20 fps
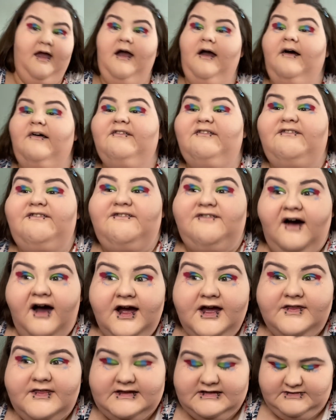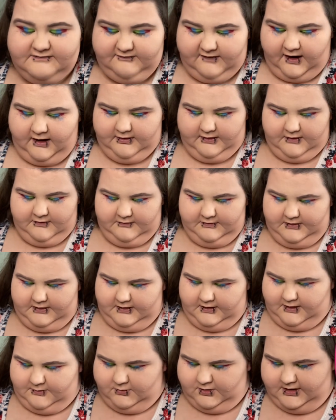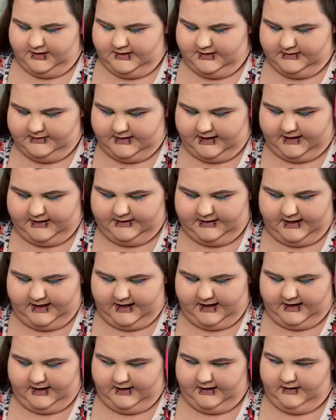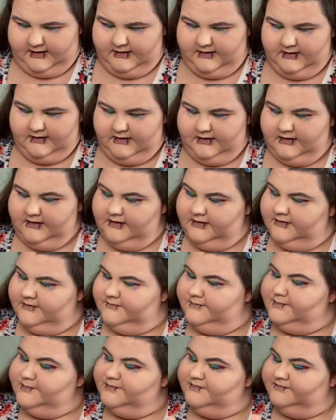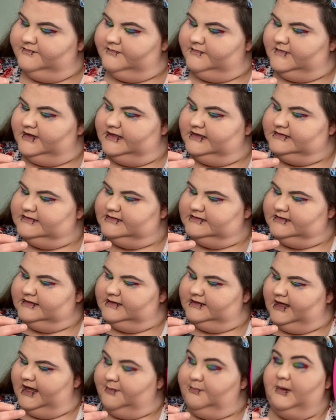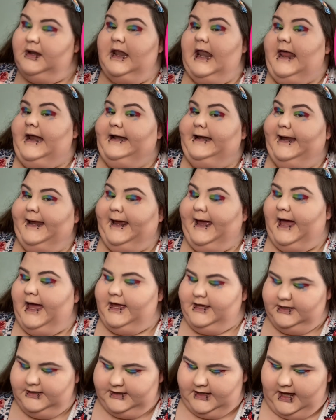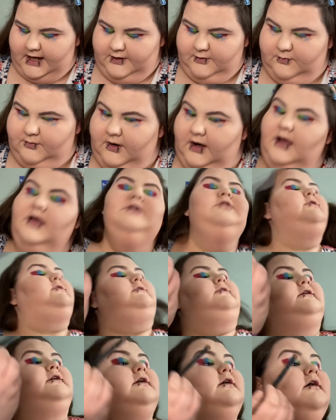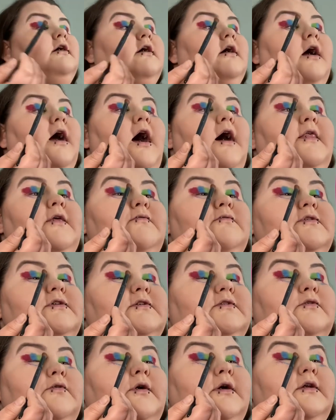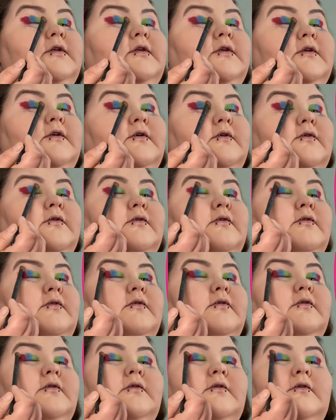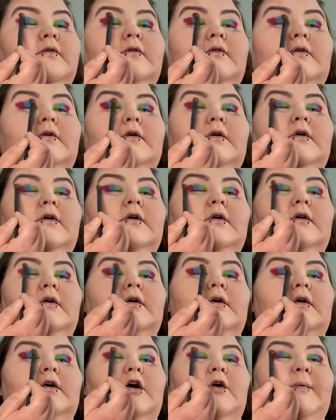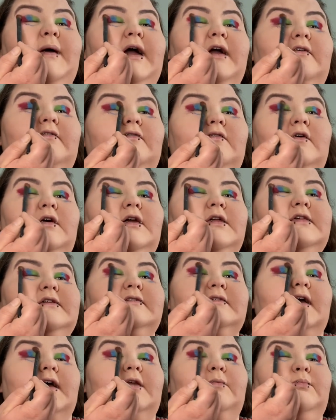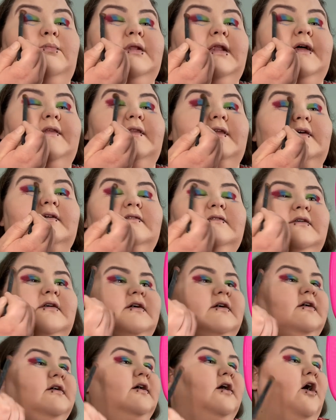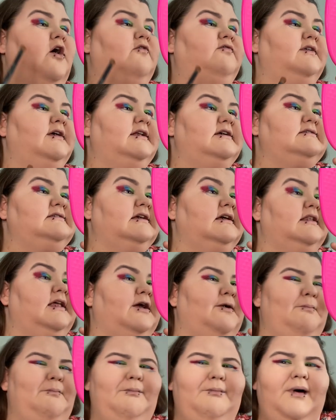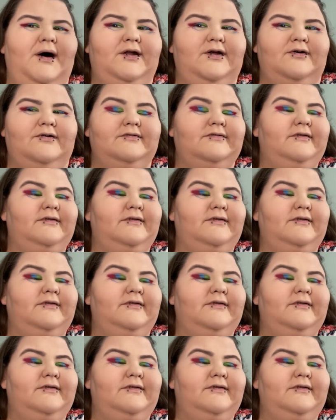fuck this followed. Um, we're gonna take a, let's see, a blending eyeshadow brush. And then we're just going to go back and forth. Just kind of blend this. Hopefully it doesn't get like muddled.